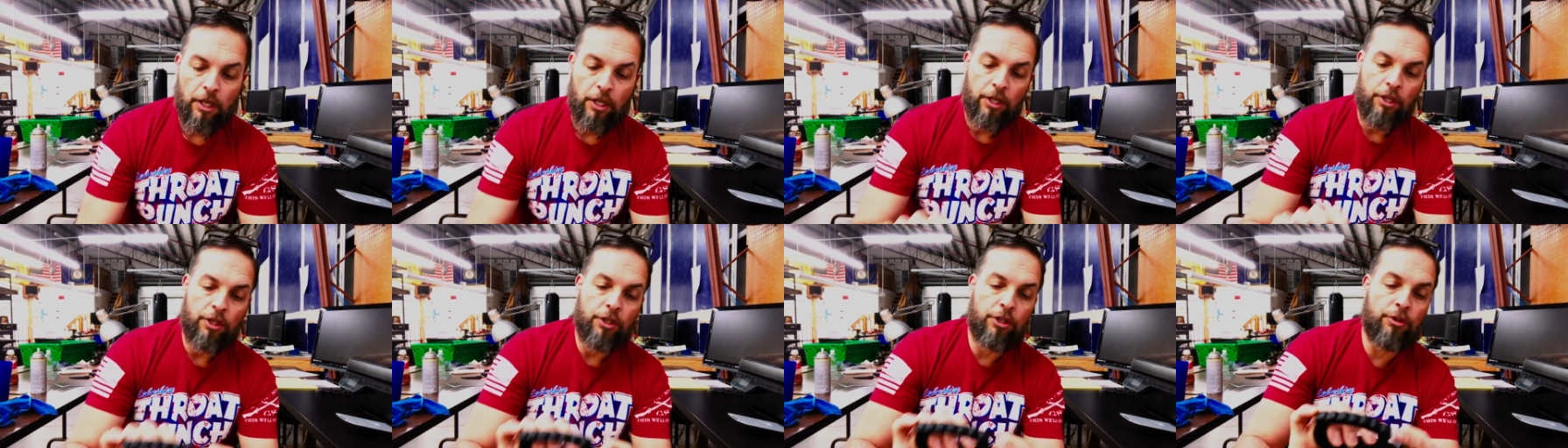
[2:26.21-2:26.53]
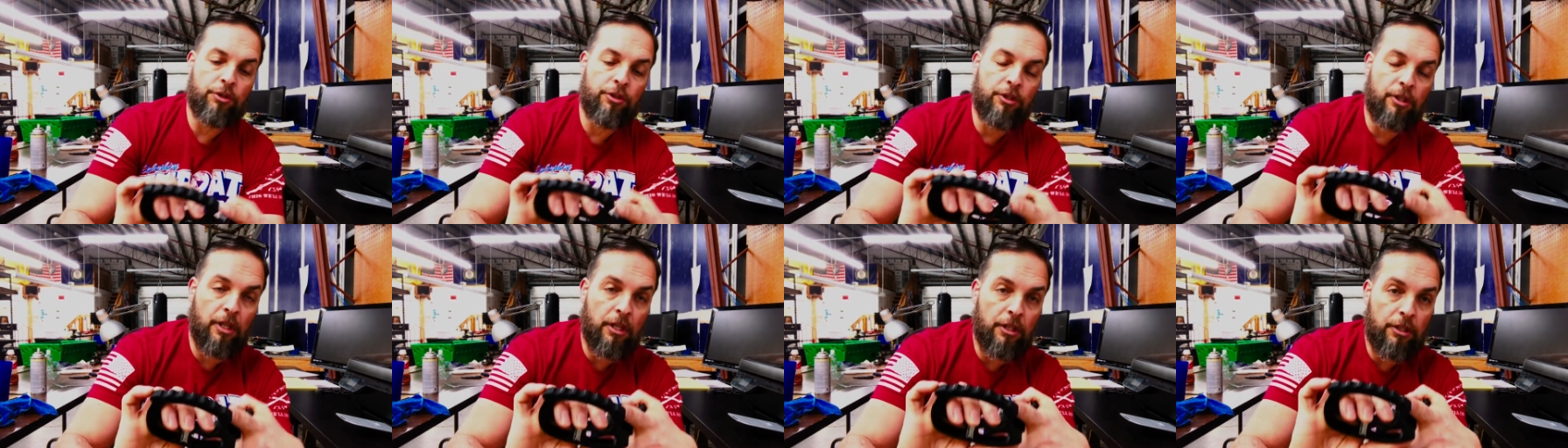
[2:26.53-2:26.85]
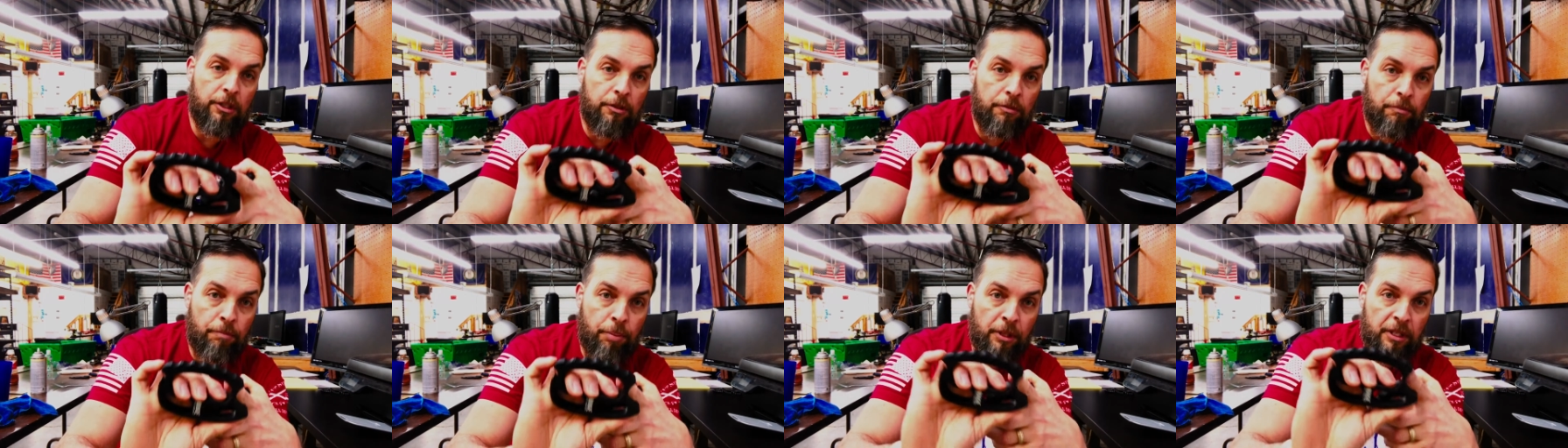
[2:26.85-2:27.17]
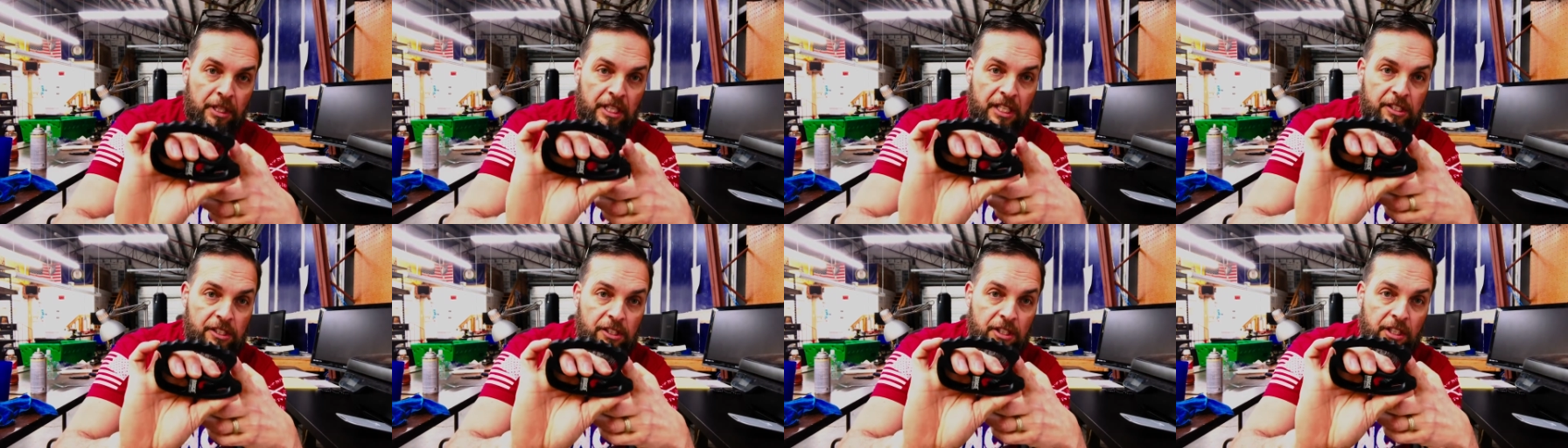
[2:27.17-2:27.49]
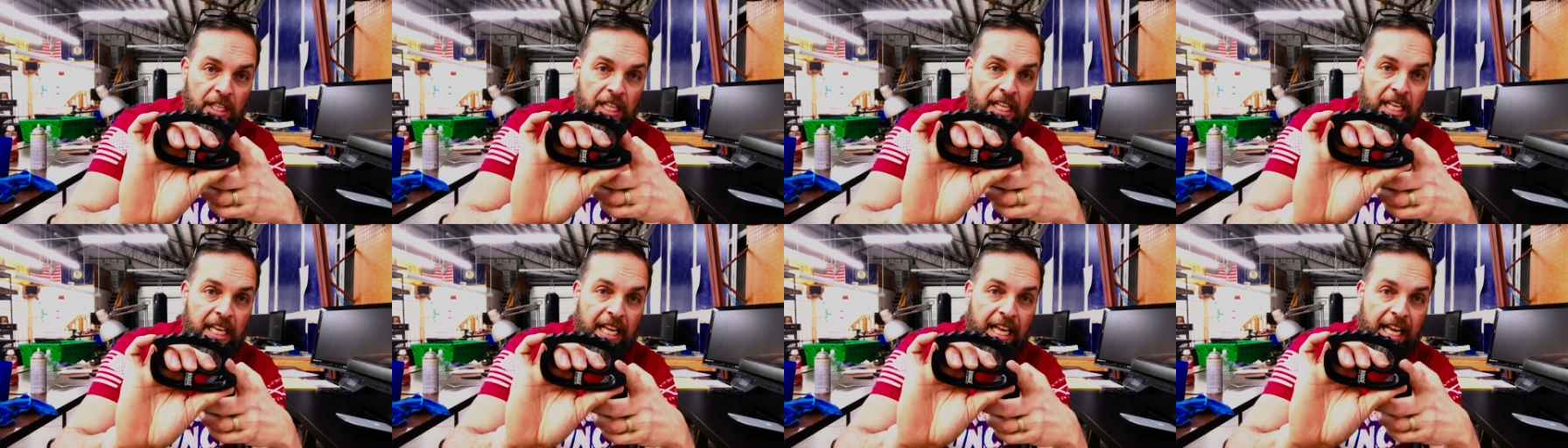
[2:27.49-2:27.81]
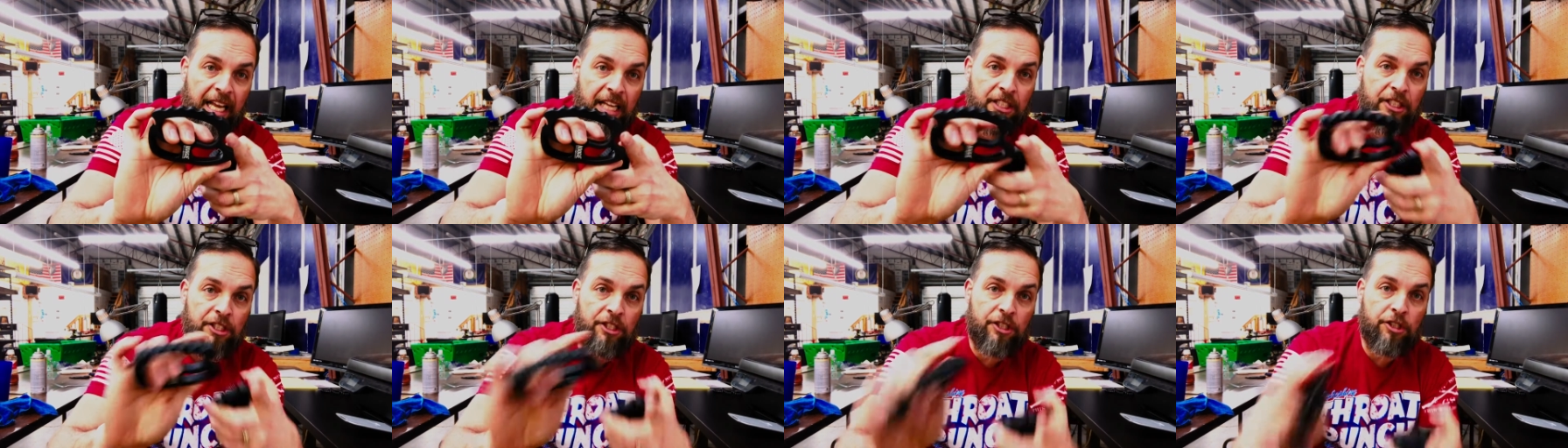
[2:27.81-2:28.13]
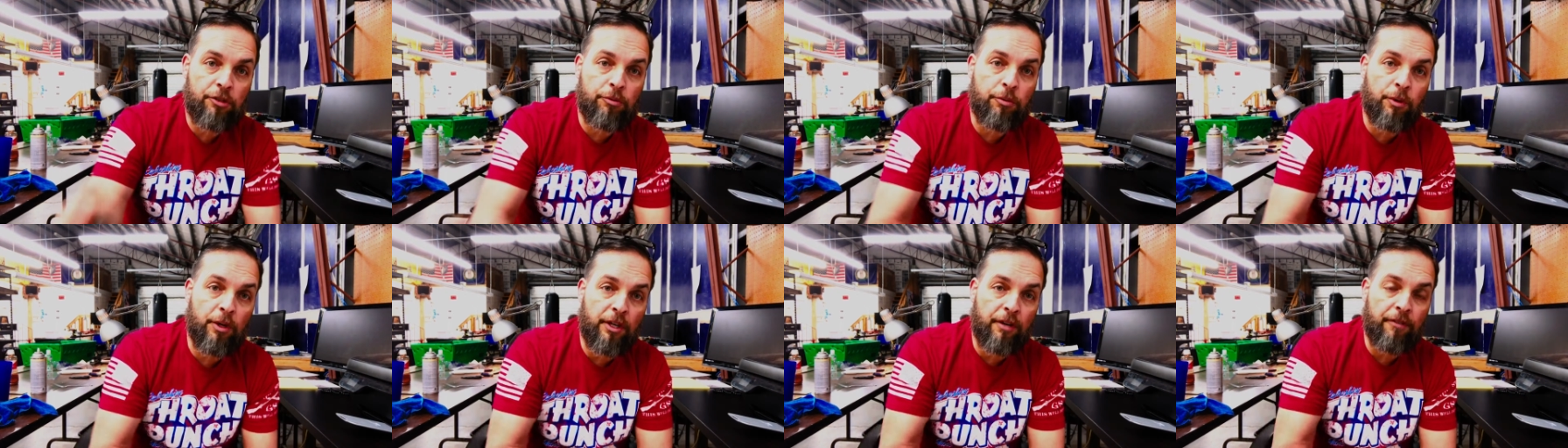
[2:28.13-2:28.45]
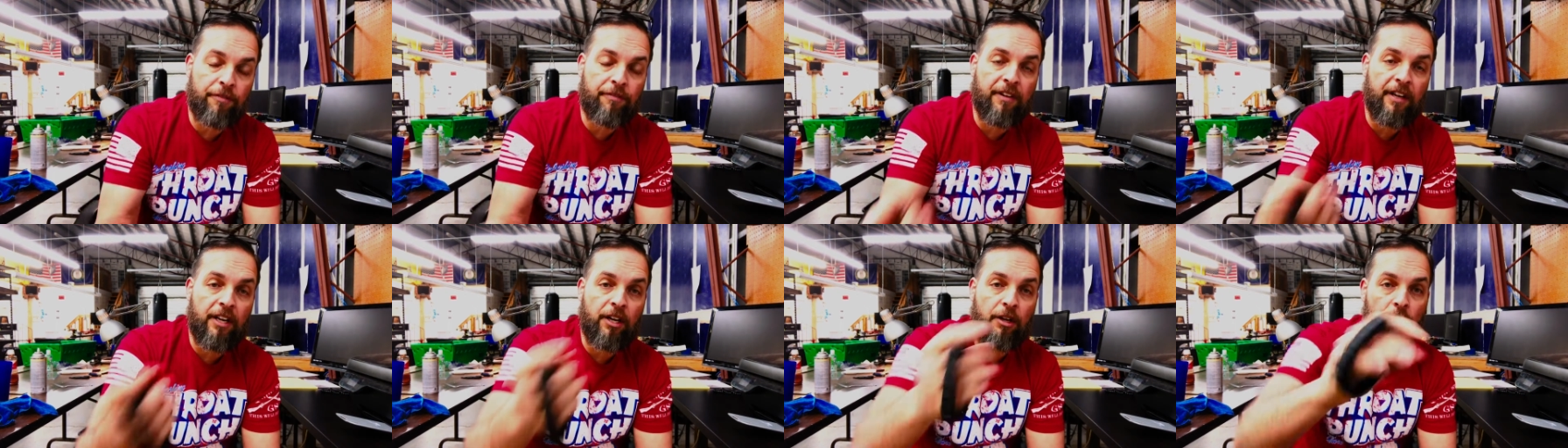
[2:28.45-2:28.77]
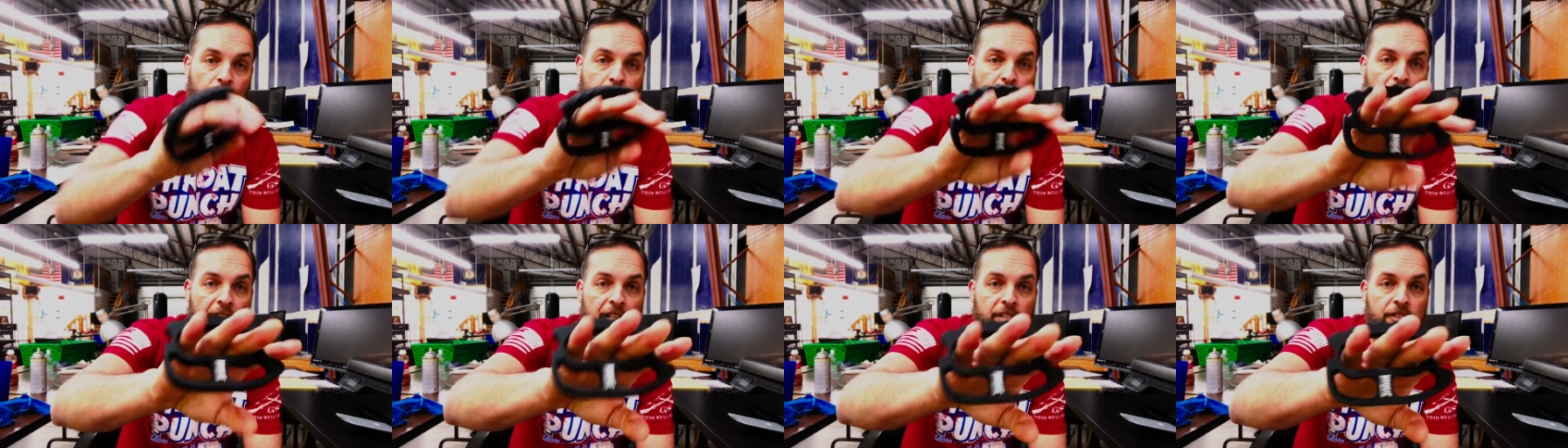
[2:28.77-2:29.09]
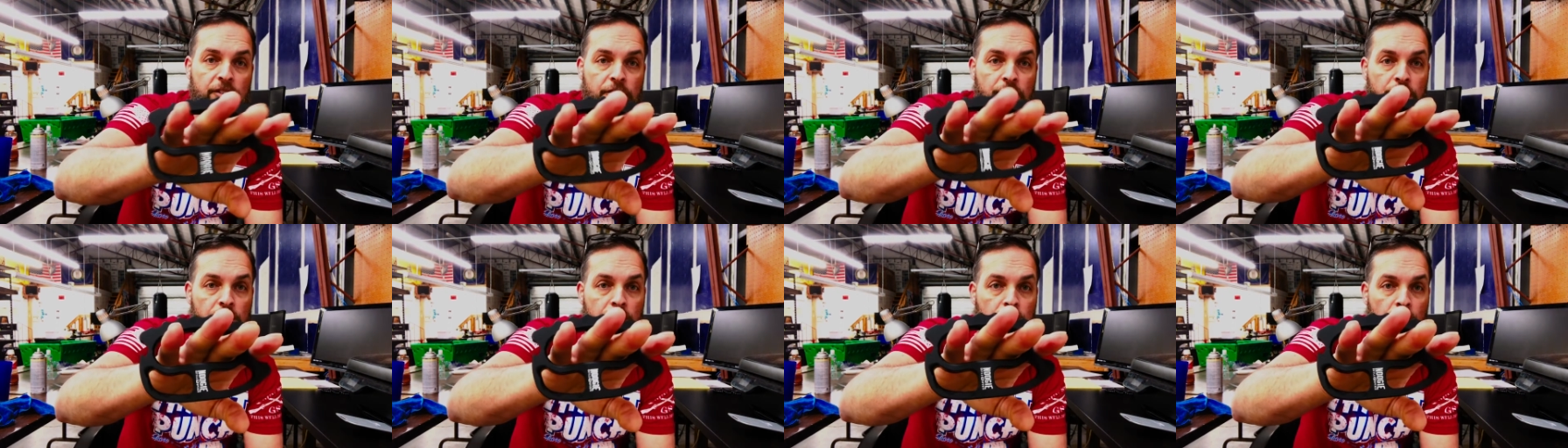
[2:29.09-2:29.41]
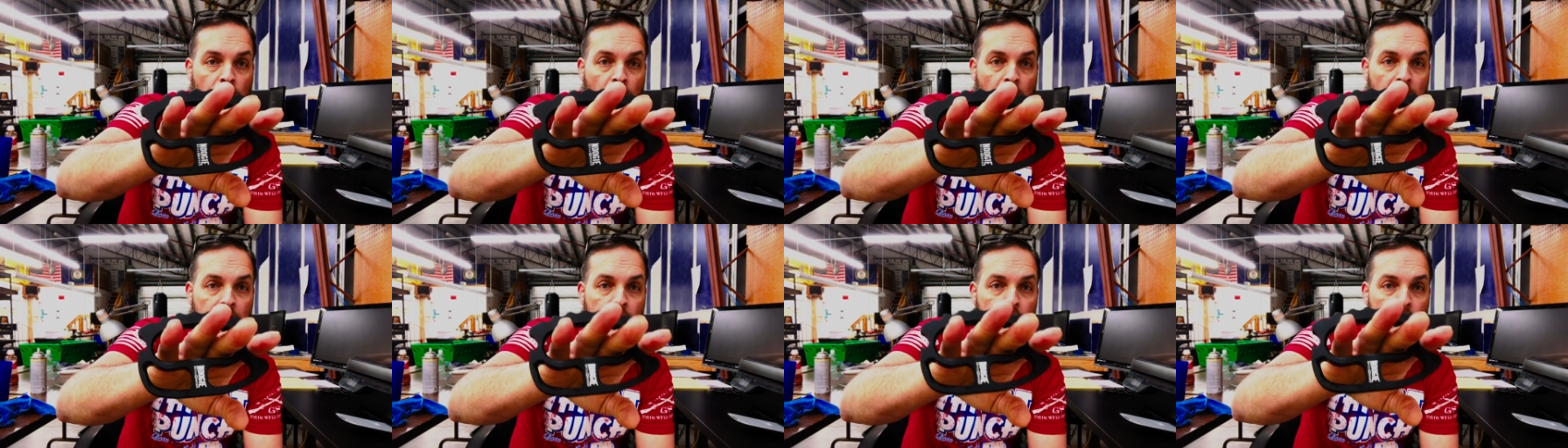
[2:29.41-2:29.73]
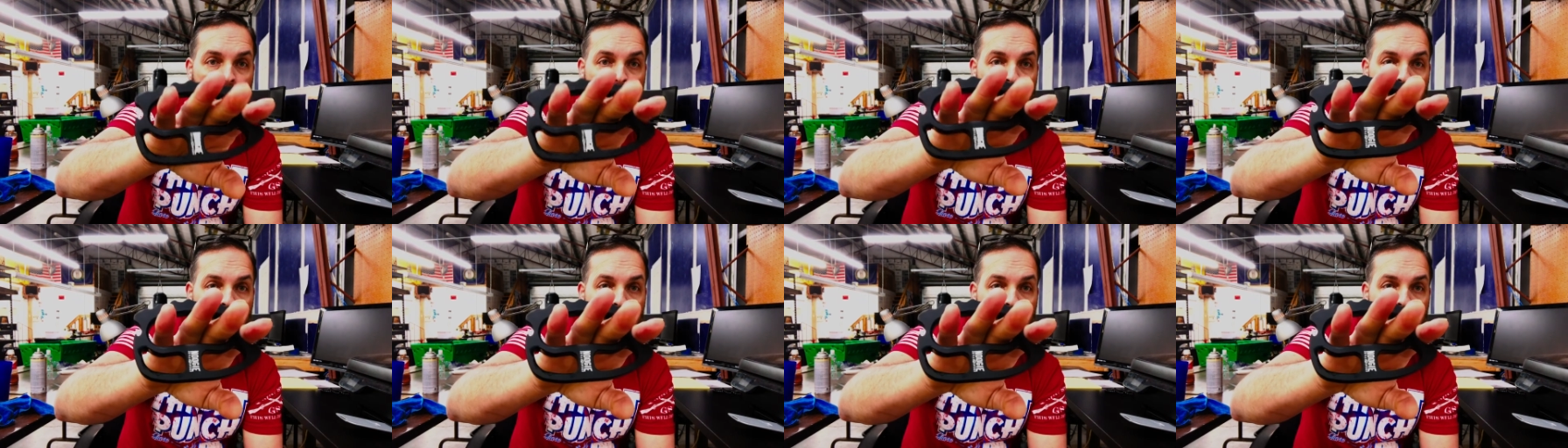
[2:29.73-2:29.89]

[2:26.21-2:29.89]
you put this leading edge, this is where your finger rests, right?